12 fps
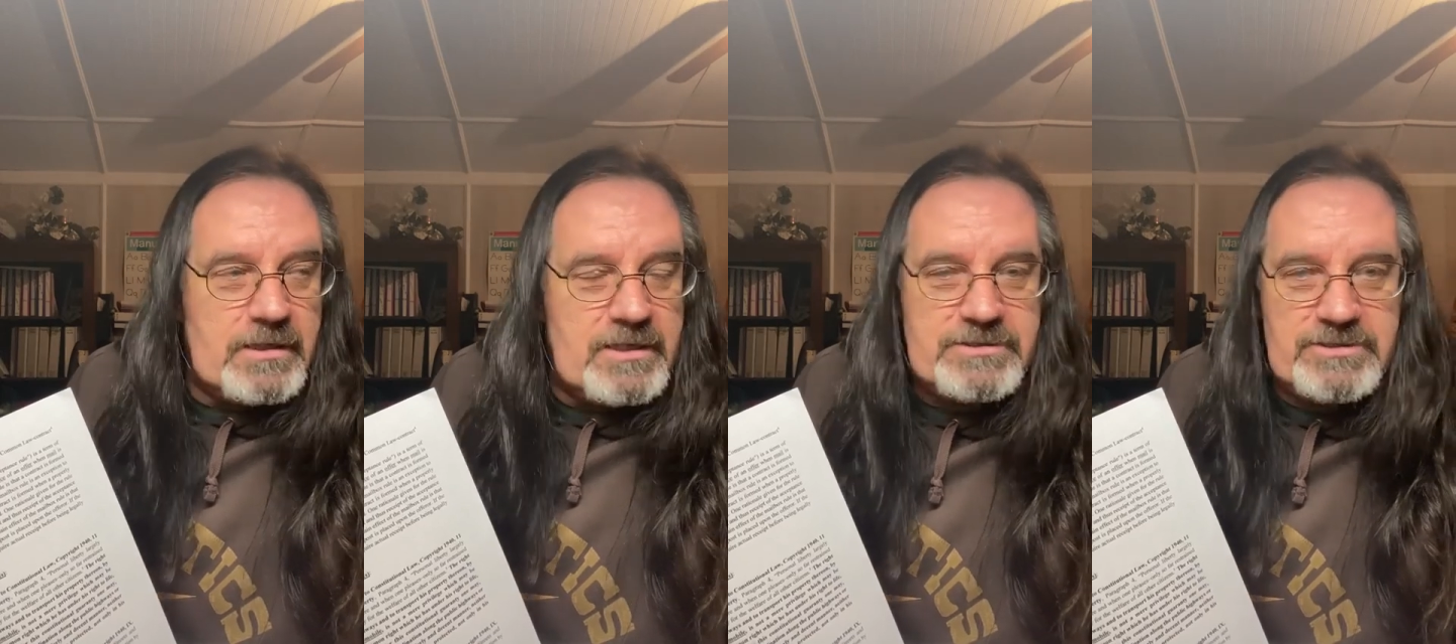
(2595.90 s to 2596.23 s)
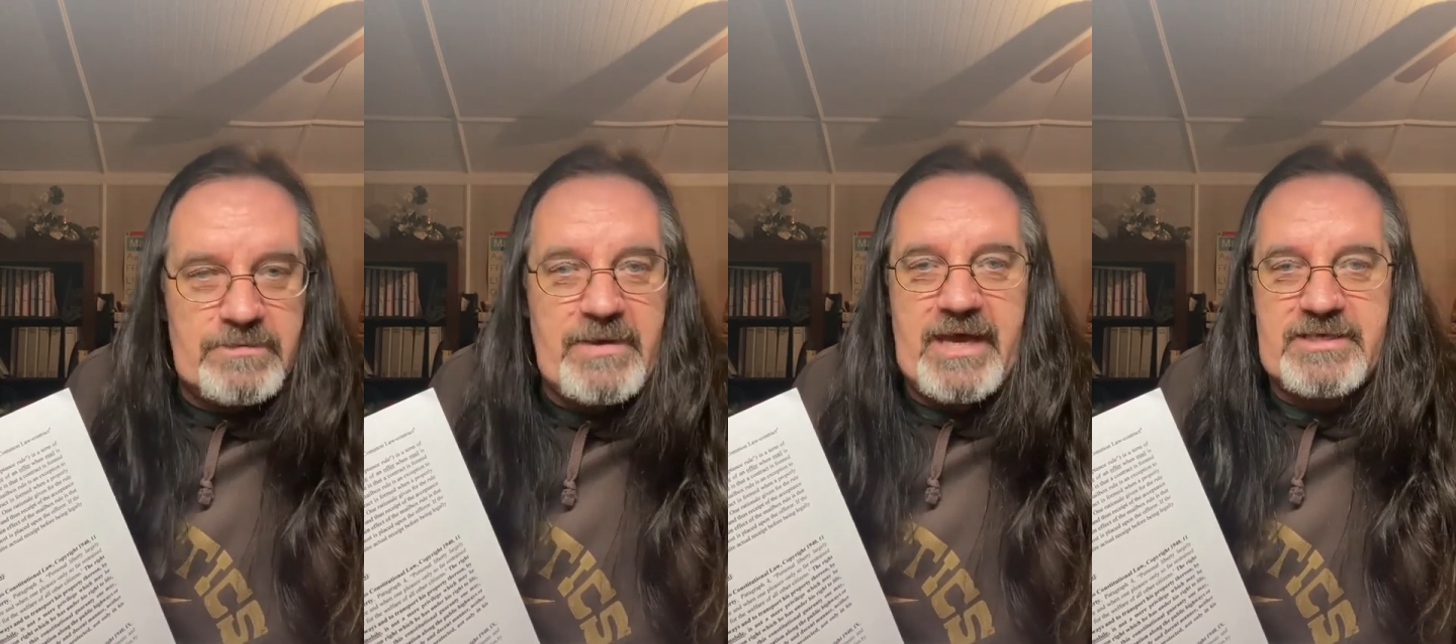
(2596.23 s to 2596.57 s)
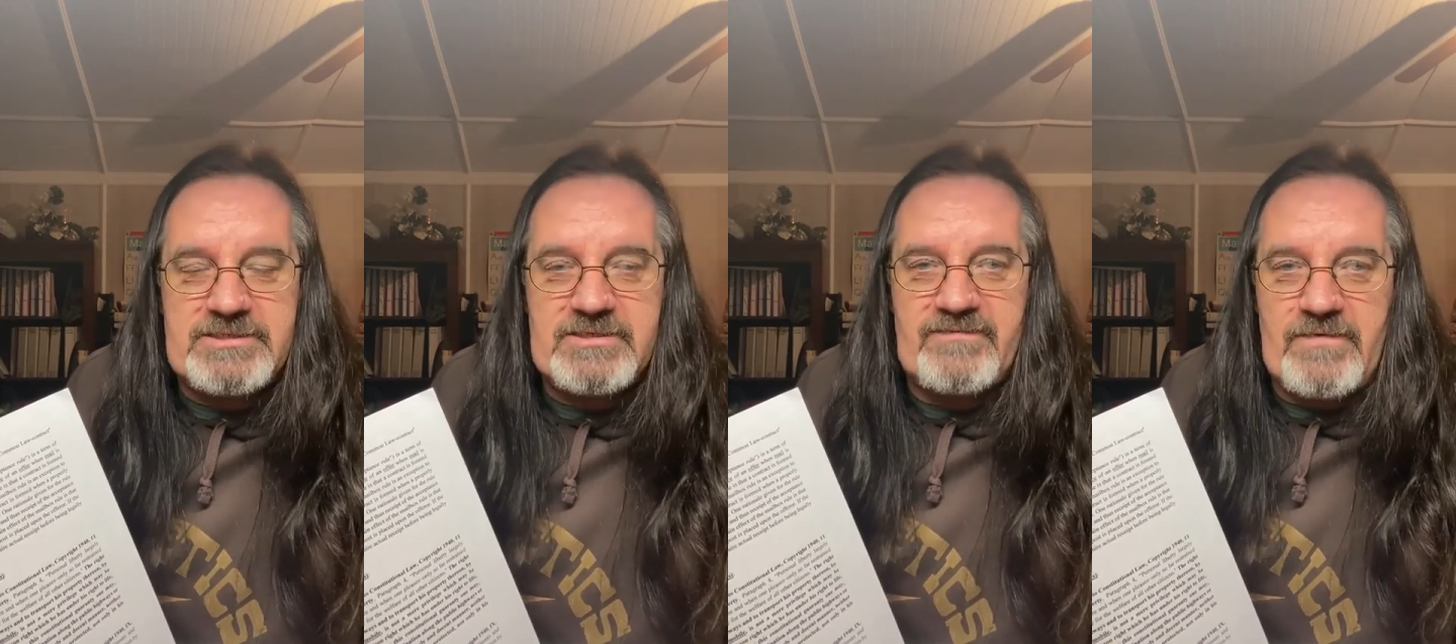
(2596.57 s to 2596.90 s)
Could you
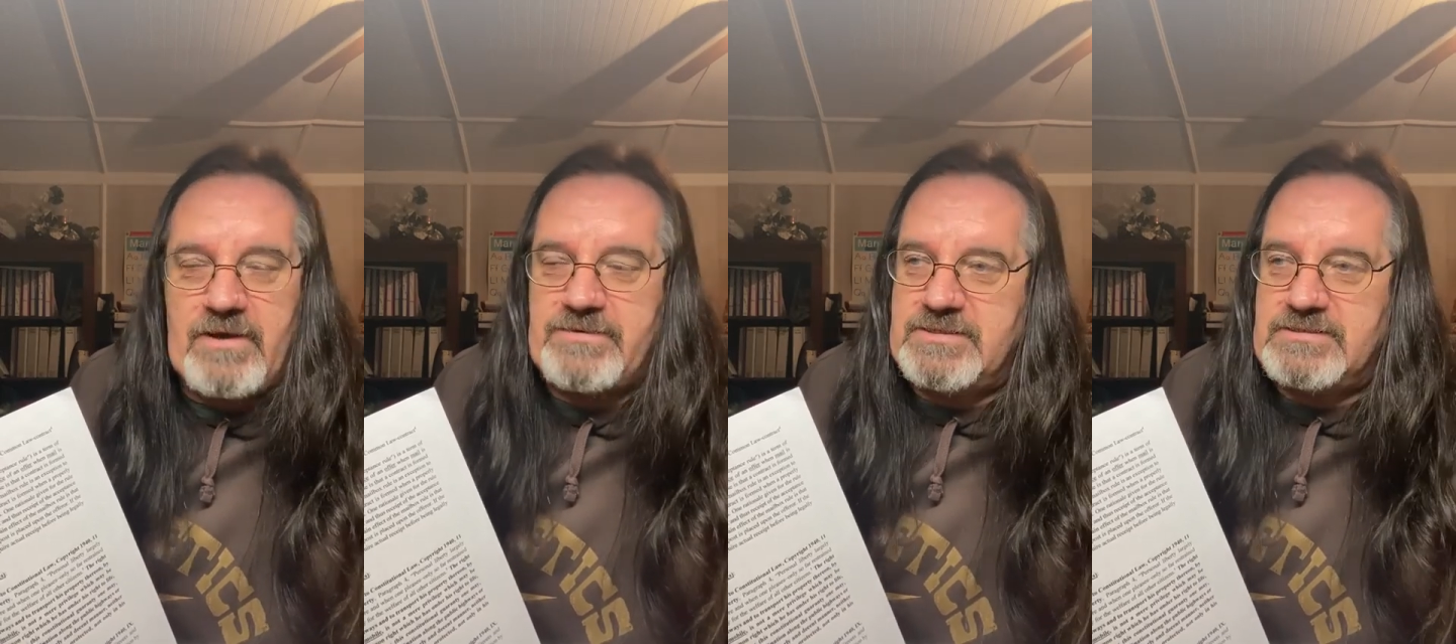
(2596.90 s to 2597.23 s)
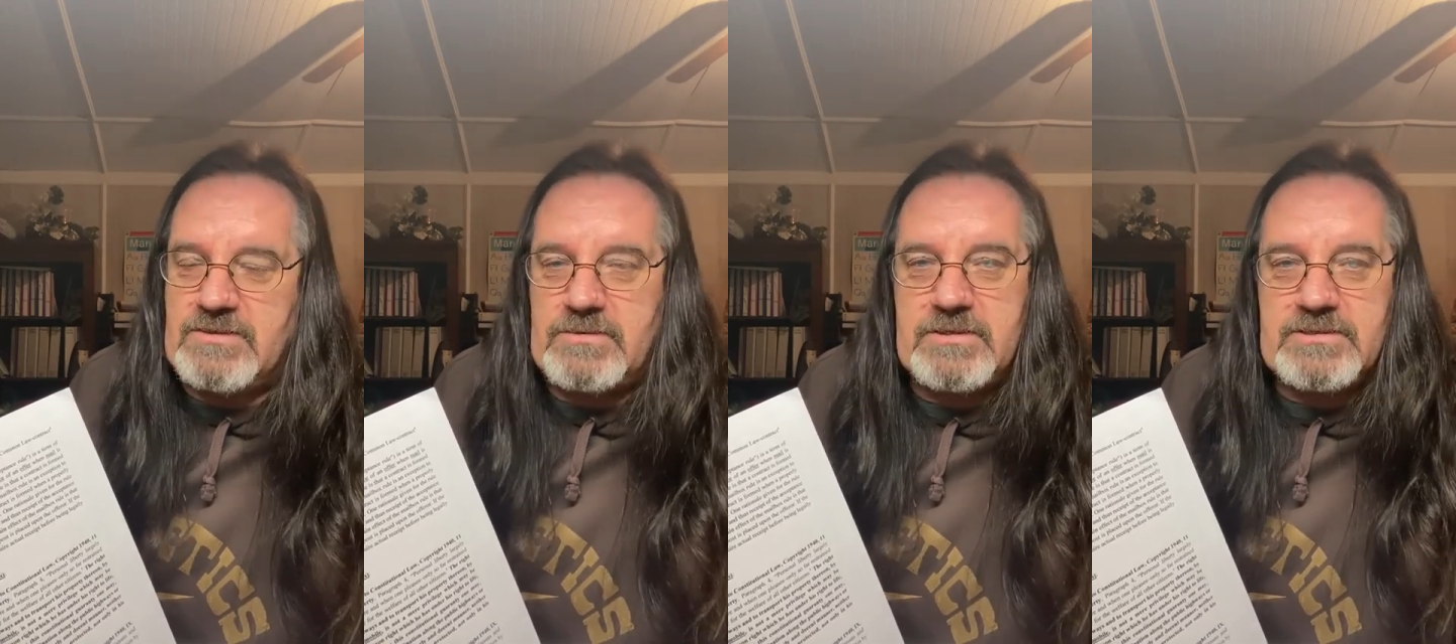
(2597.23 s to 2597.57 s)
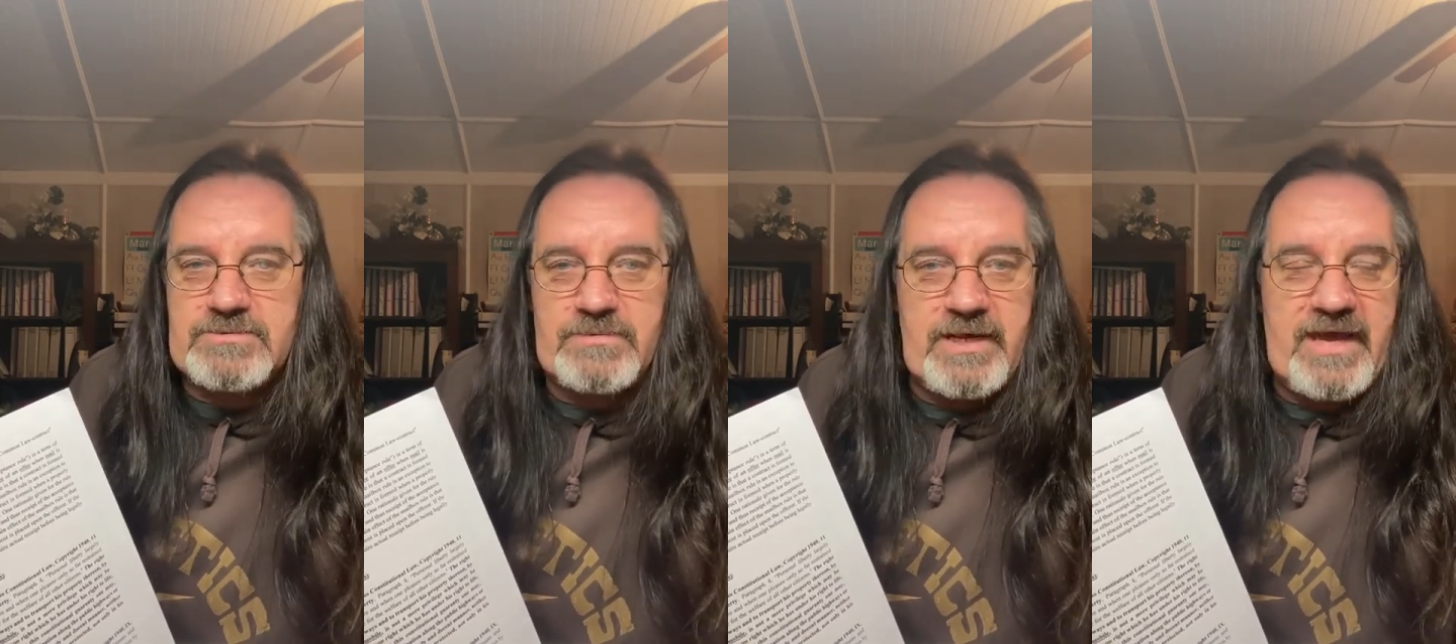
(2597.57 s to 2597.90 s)
imagine if all these
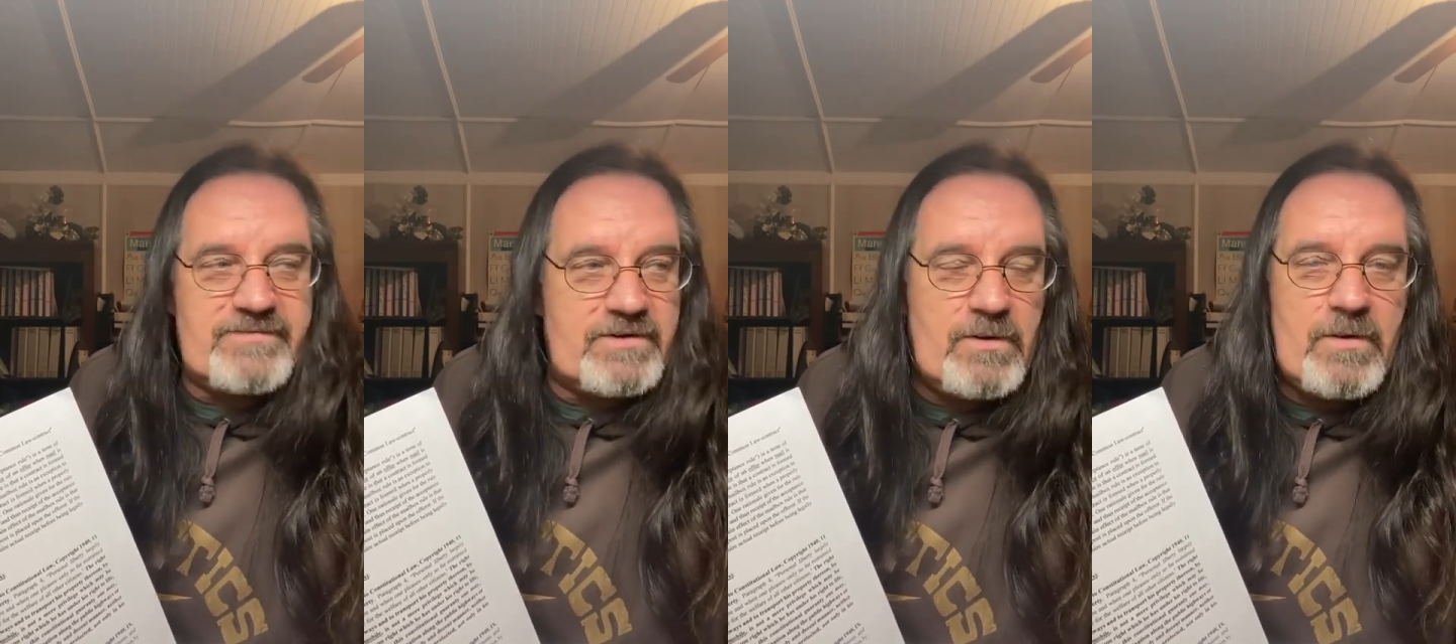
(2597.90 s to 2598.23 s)
courts would have to